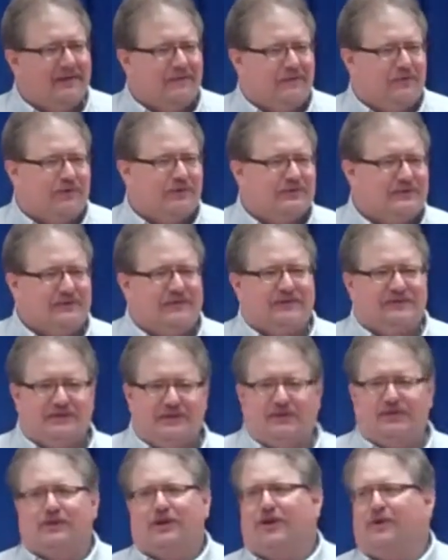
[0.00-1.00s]
for those of
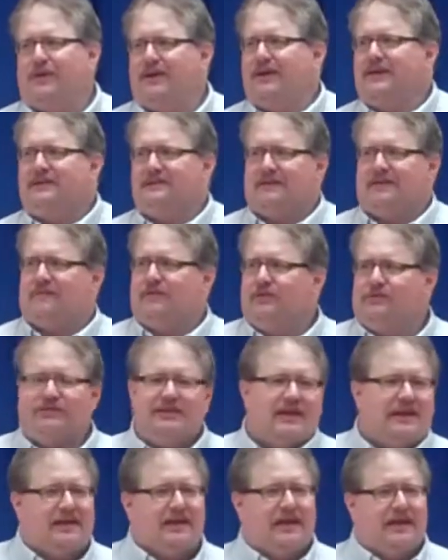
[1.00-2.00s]
us that know Ace, if you
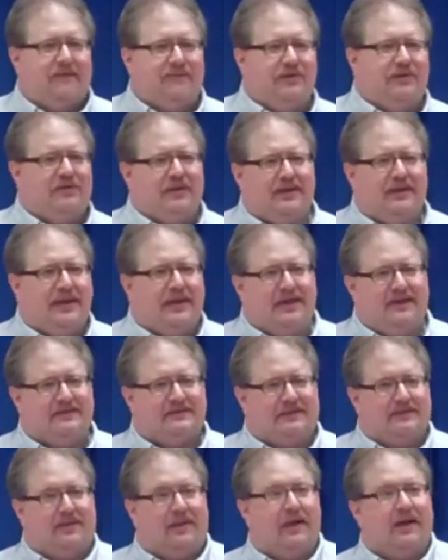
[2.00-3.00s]
take everything
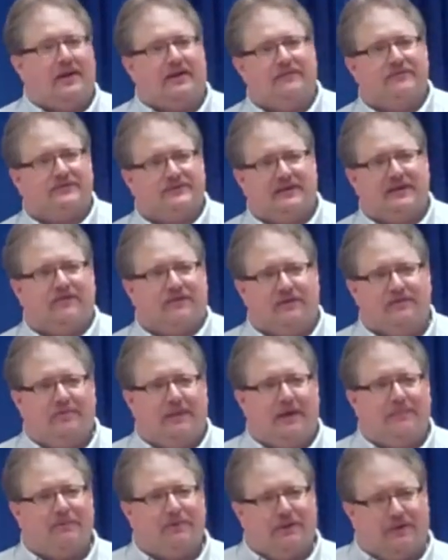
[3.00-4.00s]
Ace loves, every
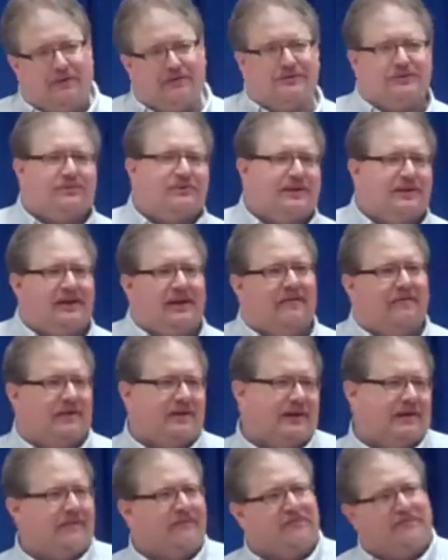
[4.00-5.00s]
pop culture thing,
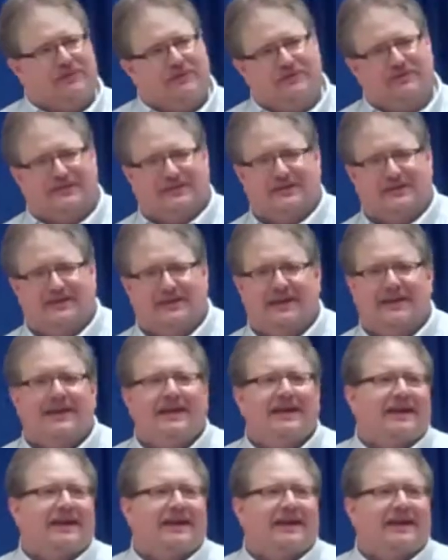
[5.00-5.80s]
every kind of music,